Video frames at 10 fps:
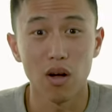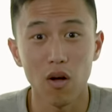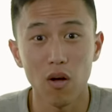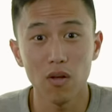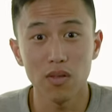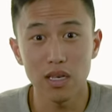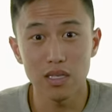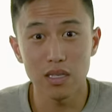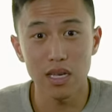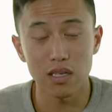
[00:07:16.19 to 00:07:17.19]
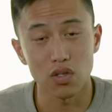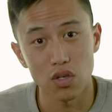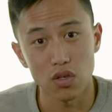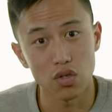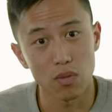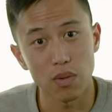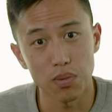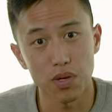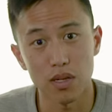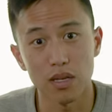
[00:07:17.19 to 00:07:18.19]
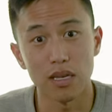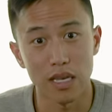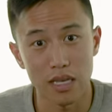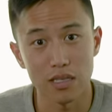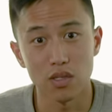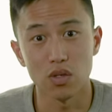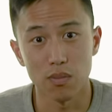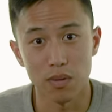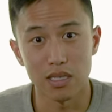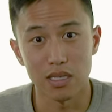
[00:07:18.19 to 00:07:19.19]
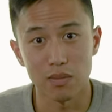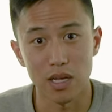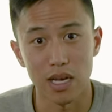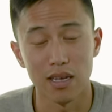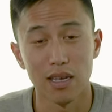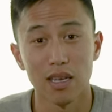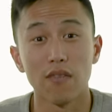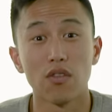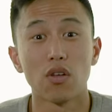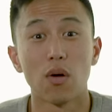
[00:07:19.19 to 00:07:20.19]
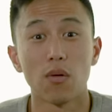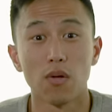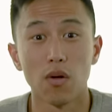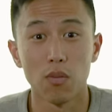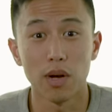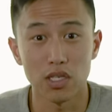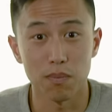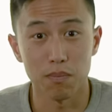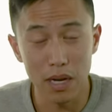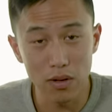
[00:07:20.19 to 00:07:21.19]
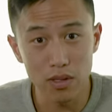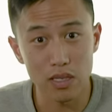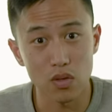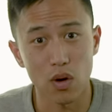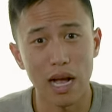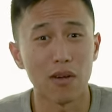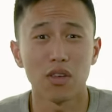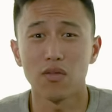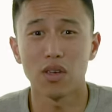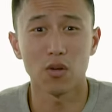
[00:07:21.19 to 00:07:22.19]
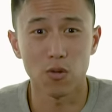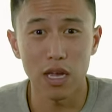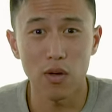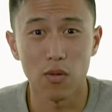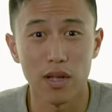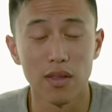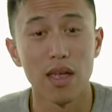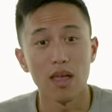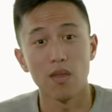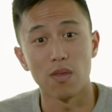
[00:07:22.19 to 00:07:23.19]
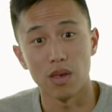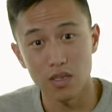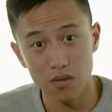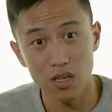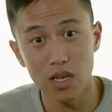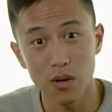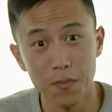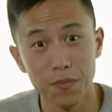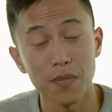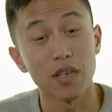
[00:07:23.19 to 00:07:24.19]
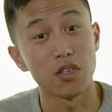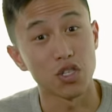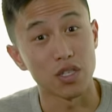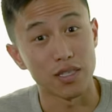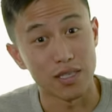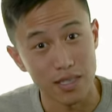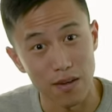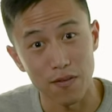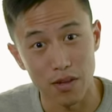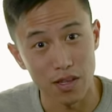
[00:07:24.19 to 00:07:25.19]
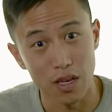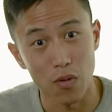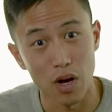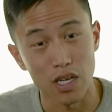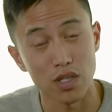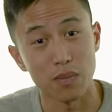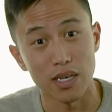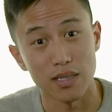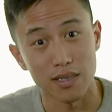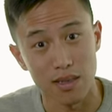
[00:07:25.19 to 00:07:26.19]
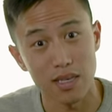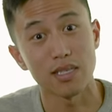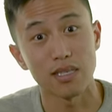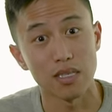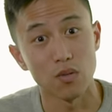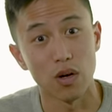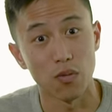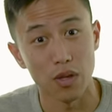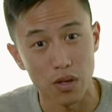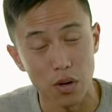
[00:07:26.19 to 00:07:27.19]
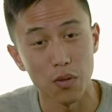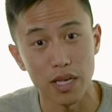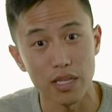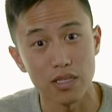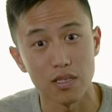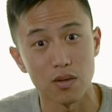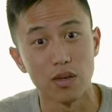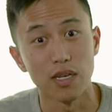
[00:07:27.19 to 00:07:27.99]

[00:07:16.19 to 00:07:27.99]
All these things should be put into your business plan. If you don't know much about this or how to even create one, this video you should definitely watch, because this is what we go into